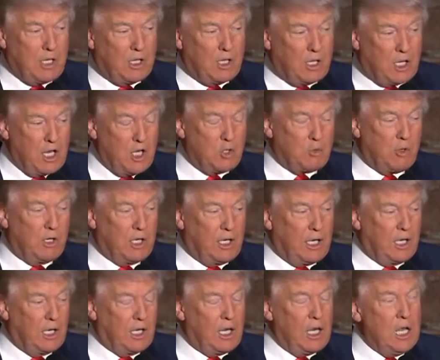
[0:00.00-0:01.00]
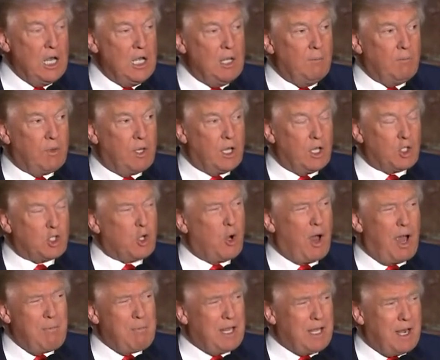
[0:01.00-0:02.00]
into the country legally.
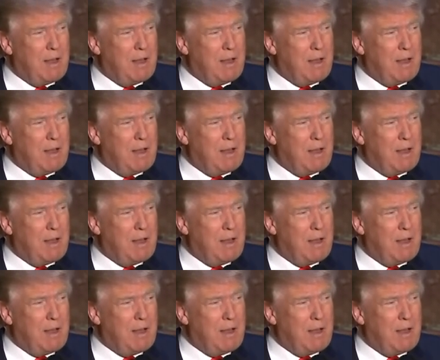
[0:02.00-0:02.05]
So, I